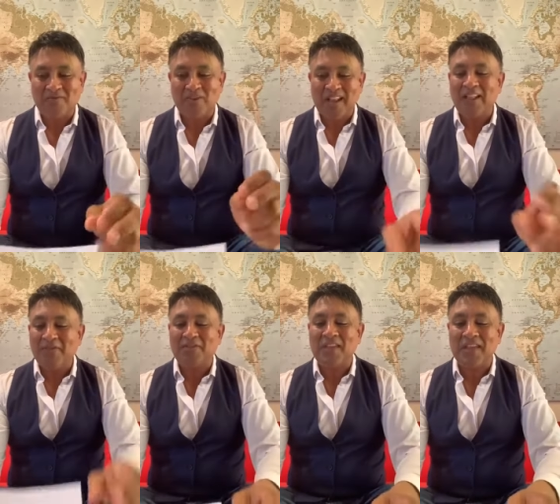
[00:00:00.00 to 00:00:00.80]
Really love
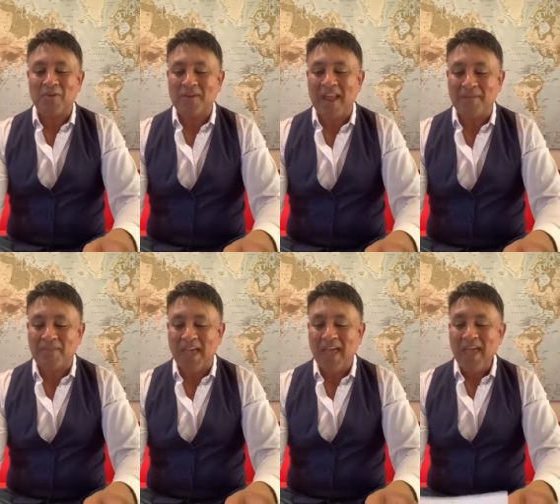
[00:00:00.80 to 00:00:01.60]
seeing your name
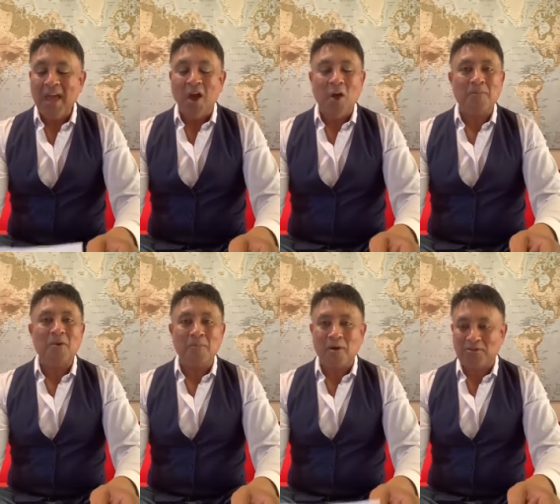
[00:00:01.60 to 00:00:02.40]
there. I hope
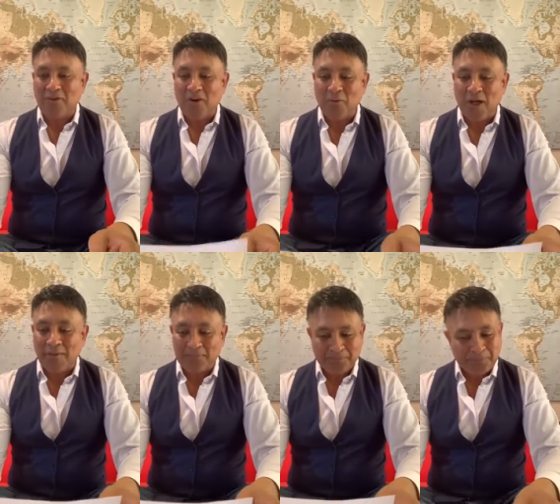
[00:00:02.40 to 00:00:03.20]
you're both very
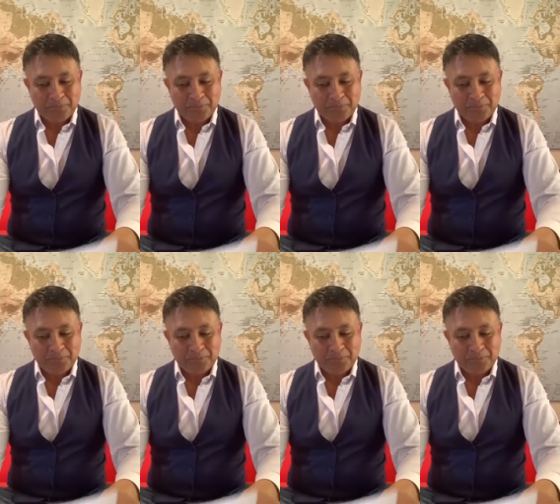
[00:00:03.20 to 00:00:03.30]
well.